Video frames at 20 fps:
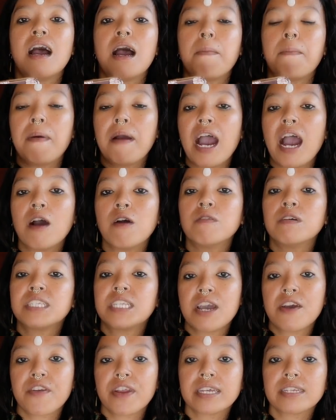a Power
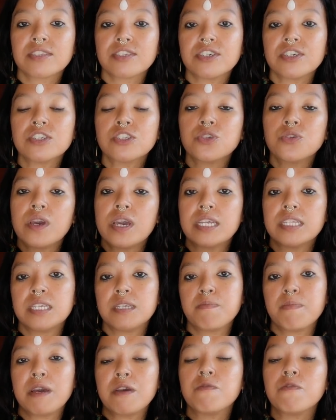Director to
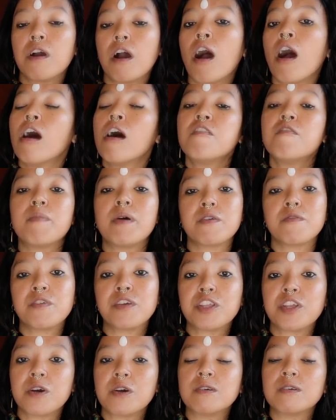edit all of my
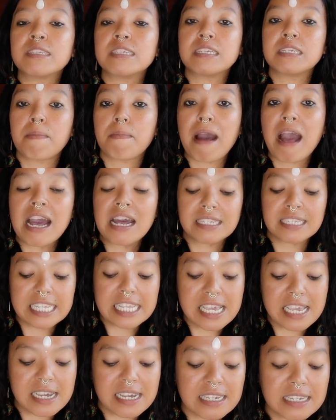videos in the past
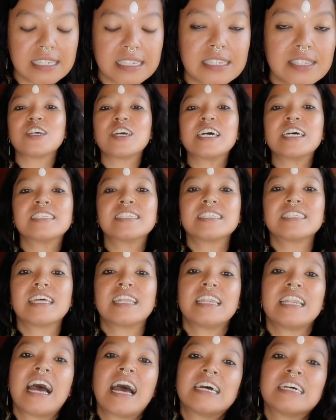years. Just the
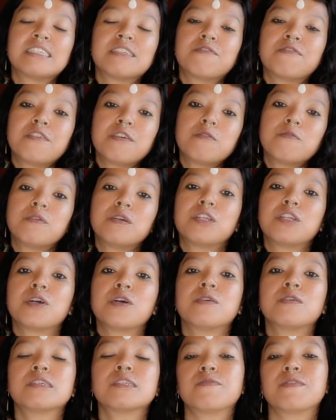last few
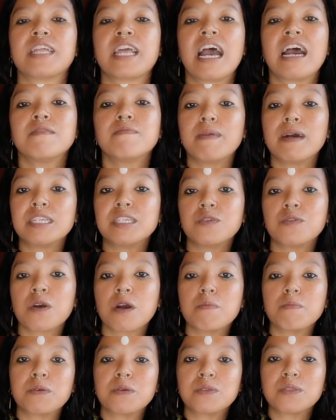videos, when I have my new
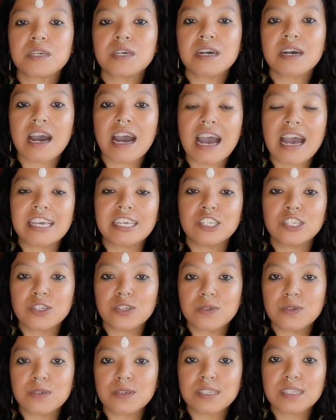computer, I
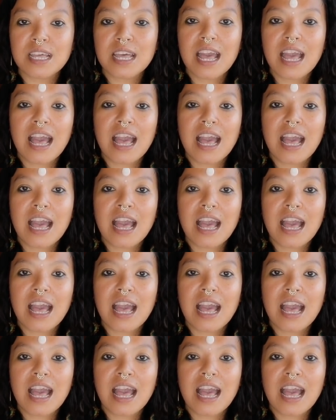use